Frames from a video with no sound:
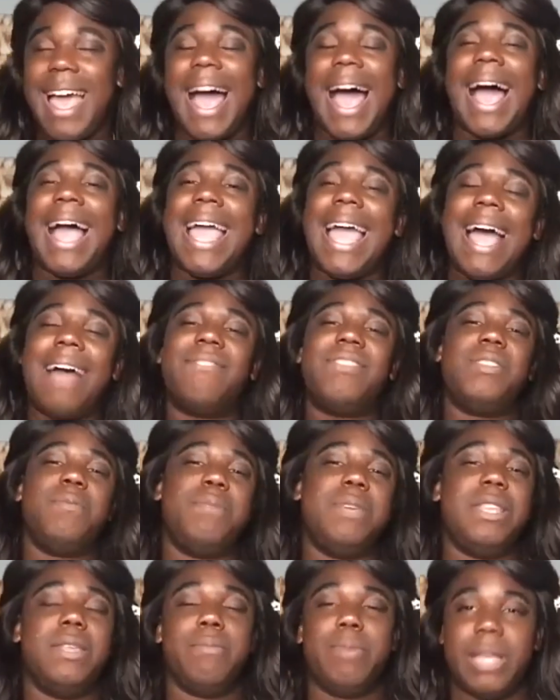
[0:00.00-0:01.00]
I have to
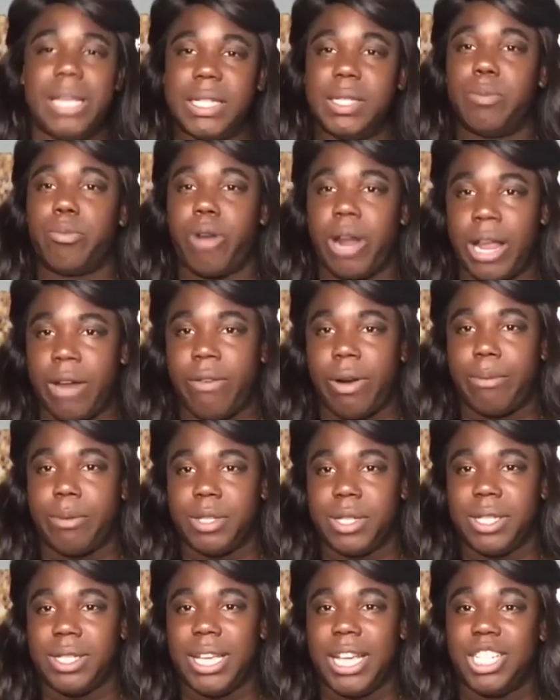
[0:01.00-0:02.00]
be the biggest brand
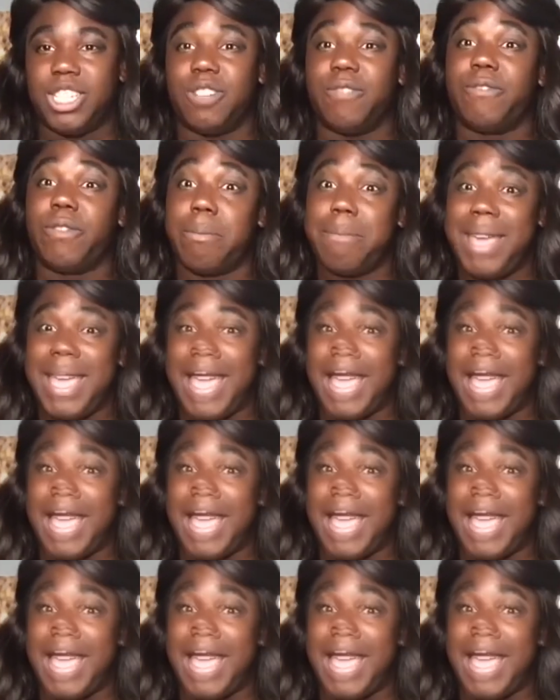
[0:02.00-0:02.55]
representation for me.